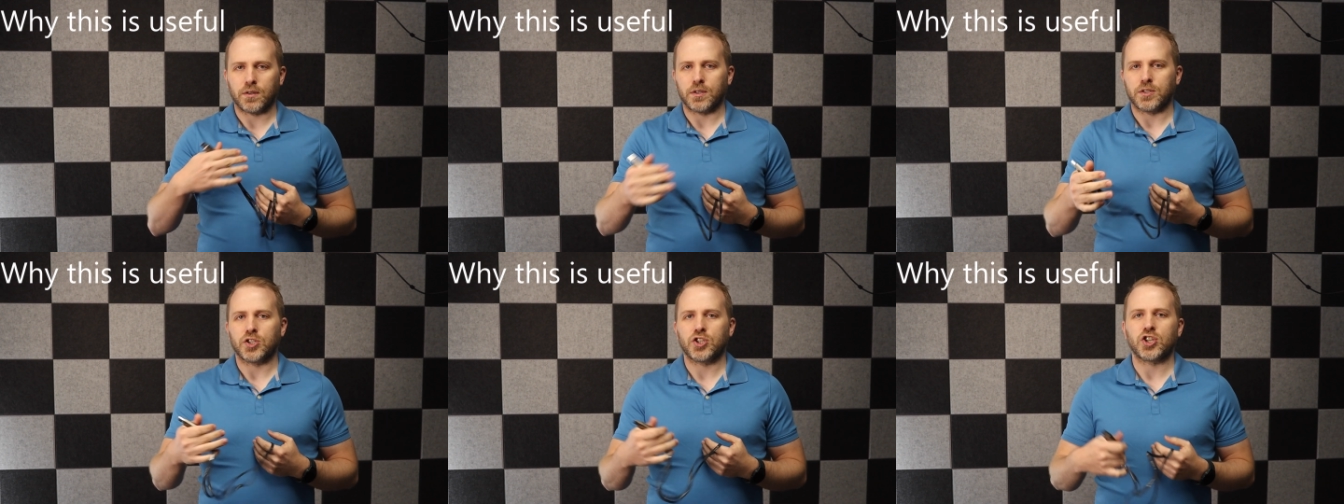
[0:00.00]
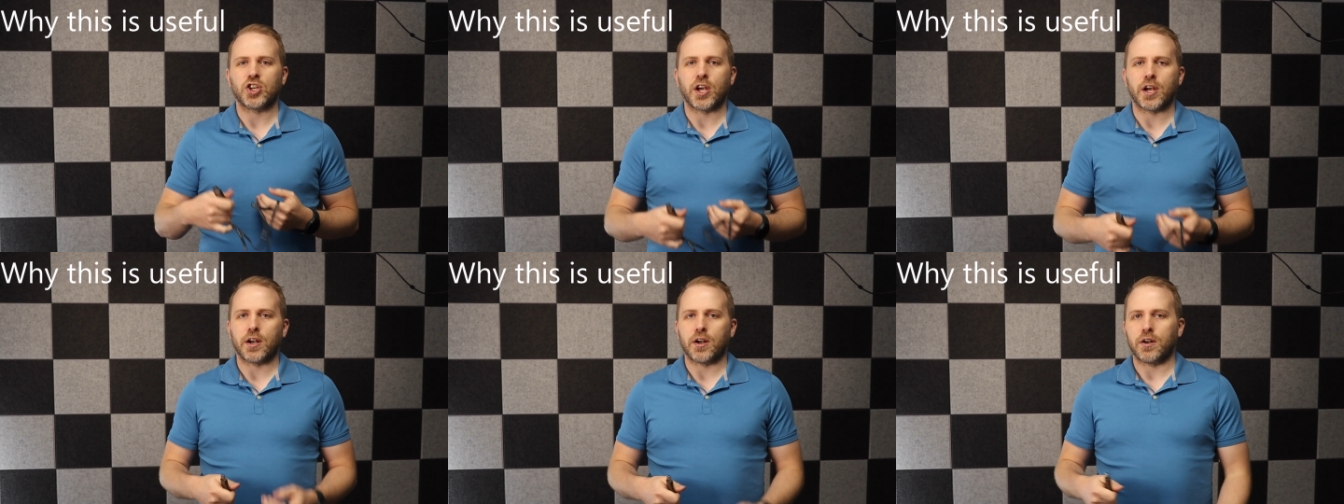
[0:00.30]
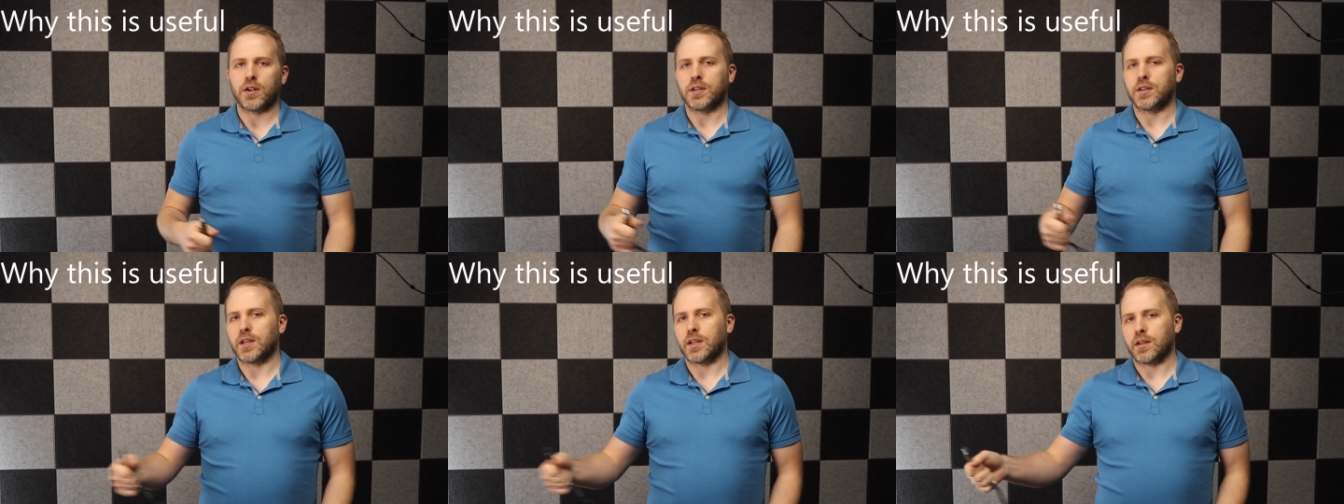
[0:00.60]

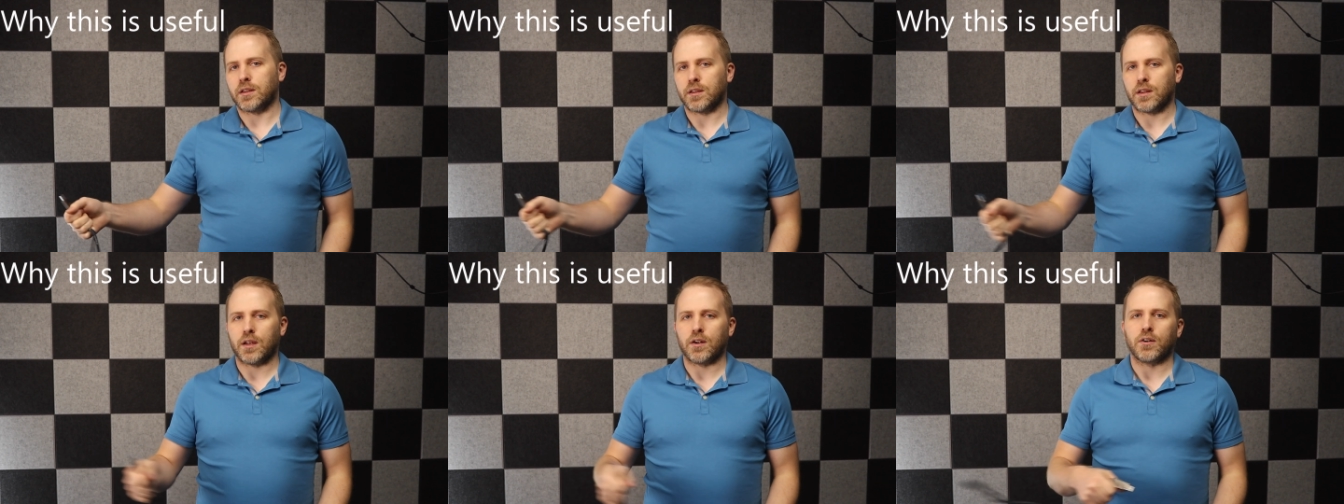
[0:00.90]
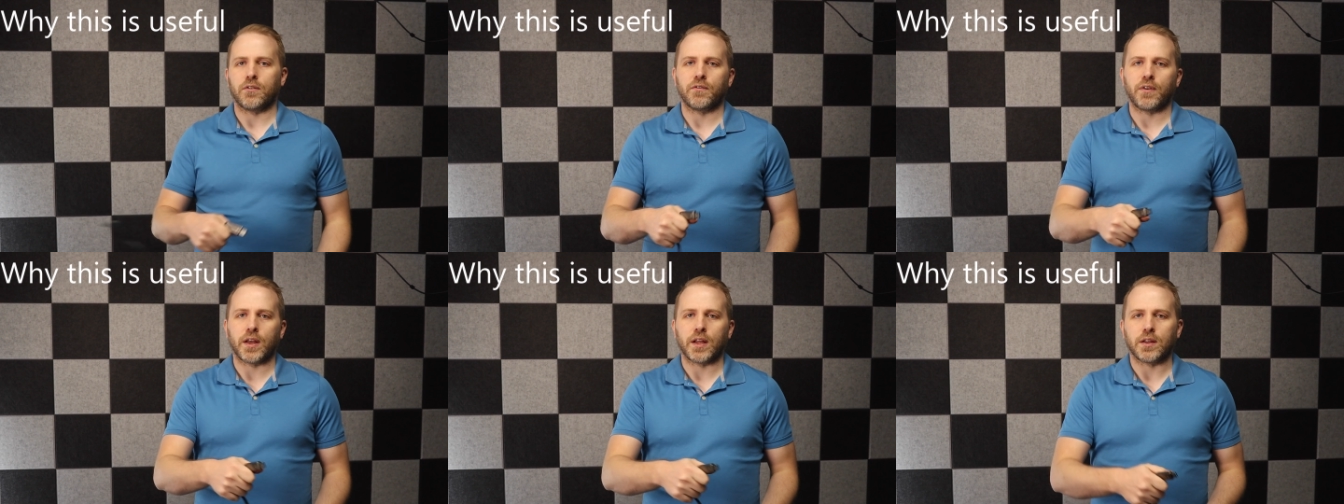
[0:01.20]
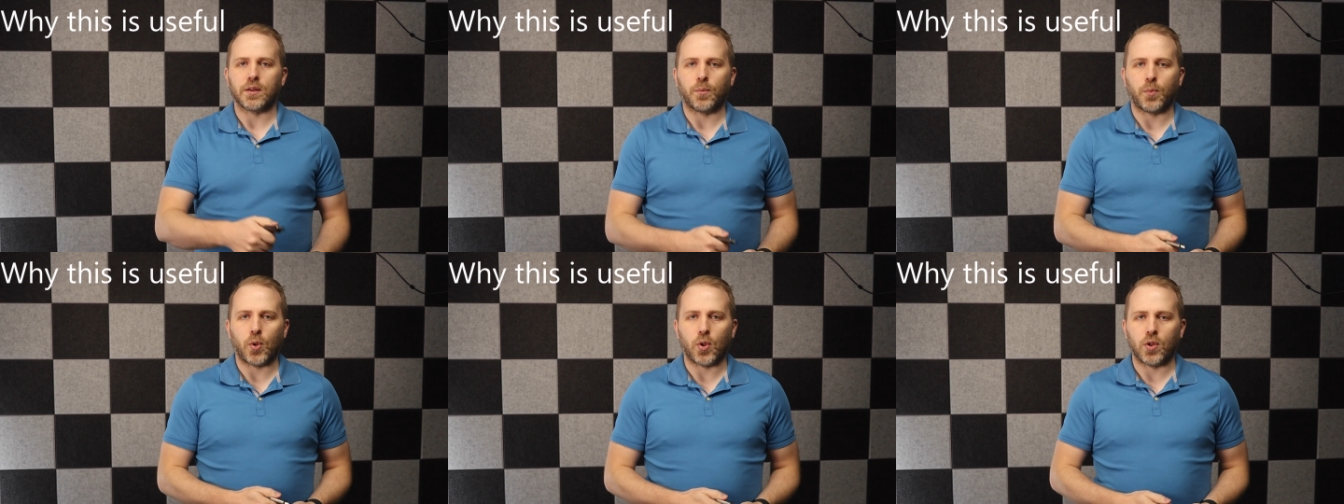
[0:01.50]
share and then they're
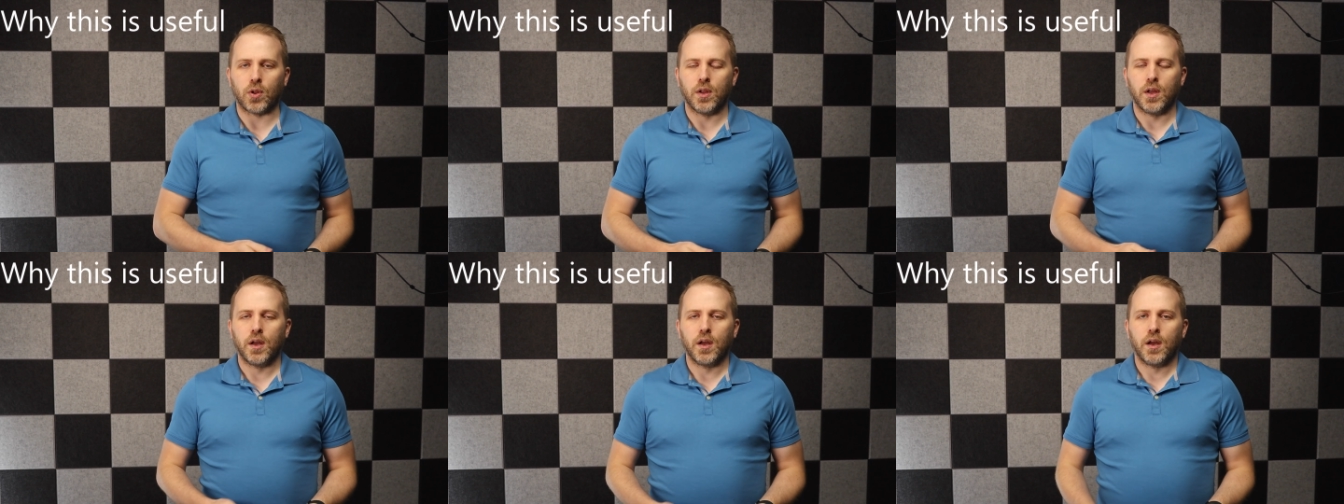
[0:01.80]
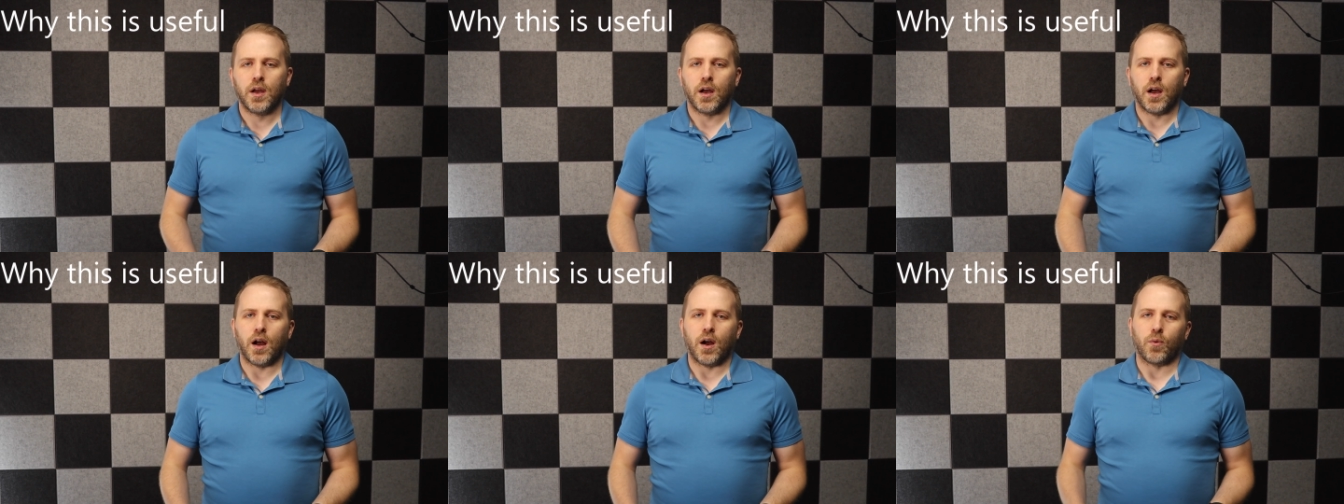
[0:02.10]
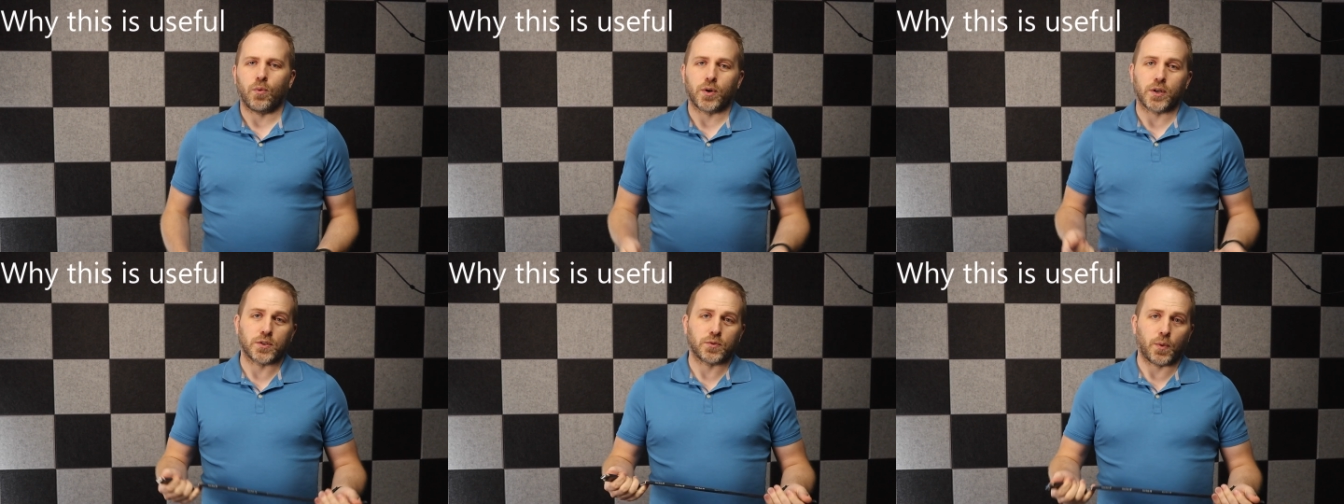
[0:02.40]
available.
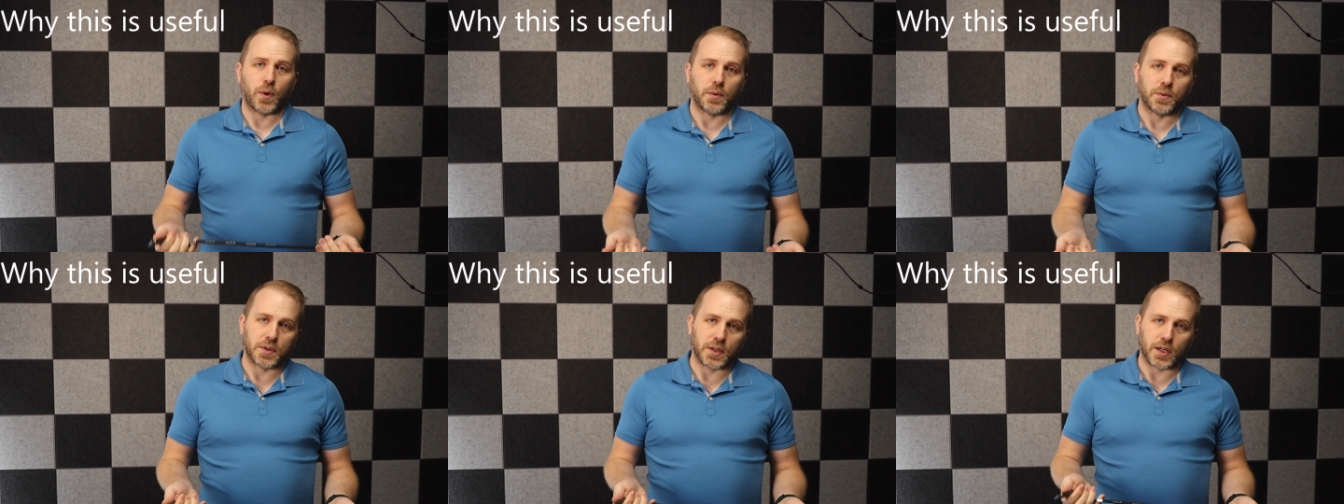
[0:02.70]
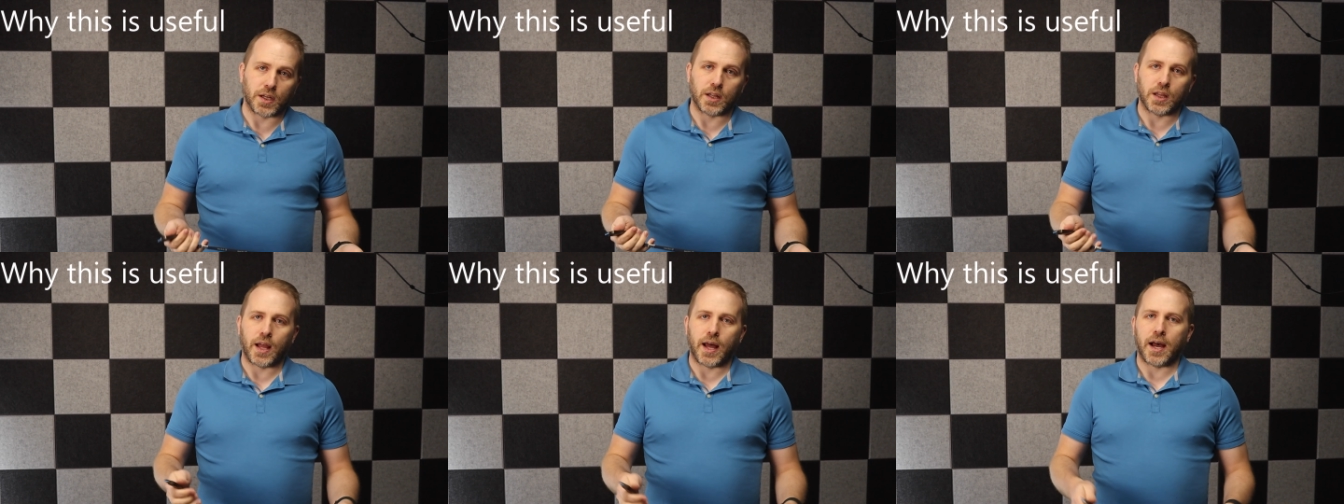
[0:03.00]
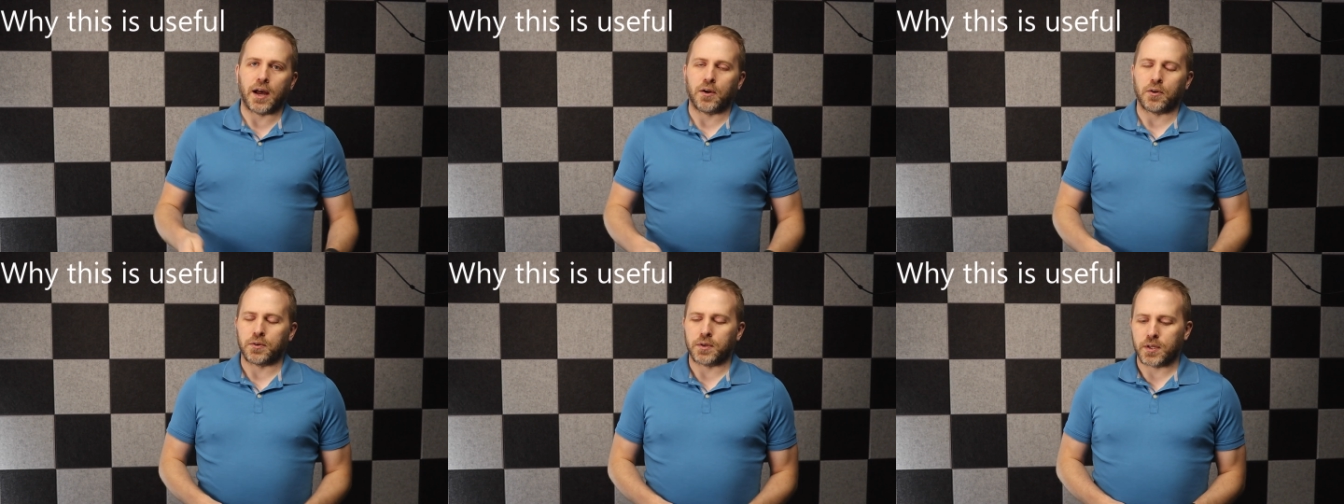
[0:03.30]
Works well with the
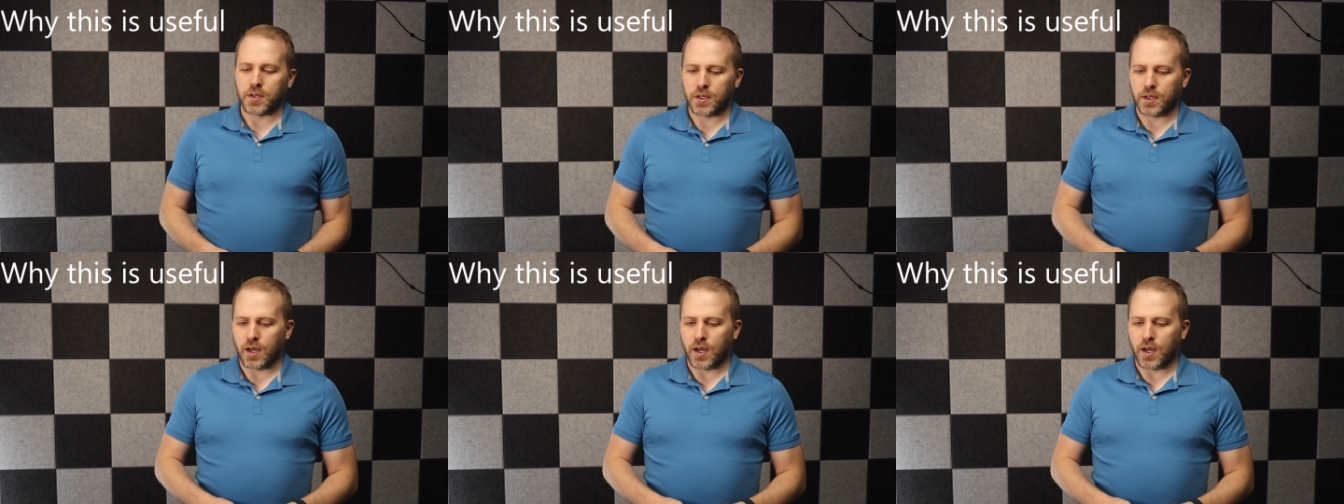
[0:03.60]
cloud.